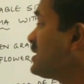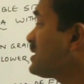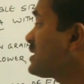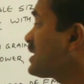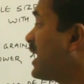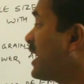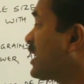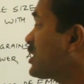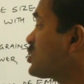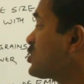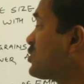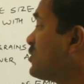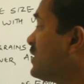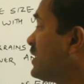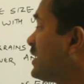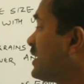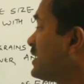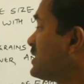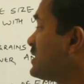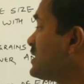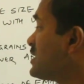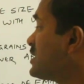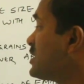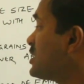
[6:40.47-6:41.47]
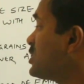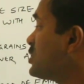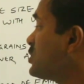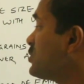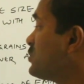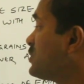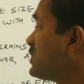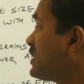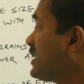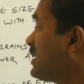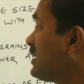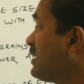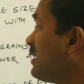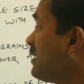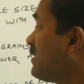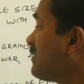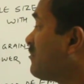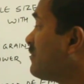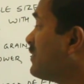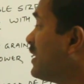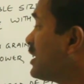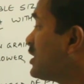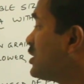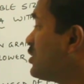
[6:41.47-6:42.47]
is actually constituting
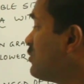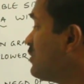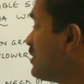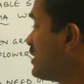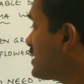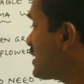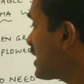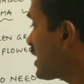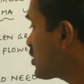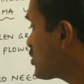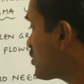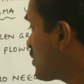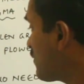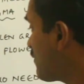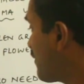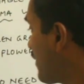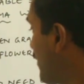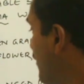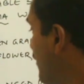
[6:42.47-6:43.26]
the unisexual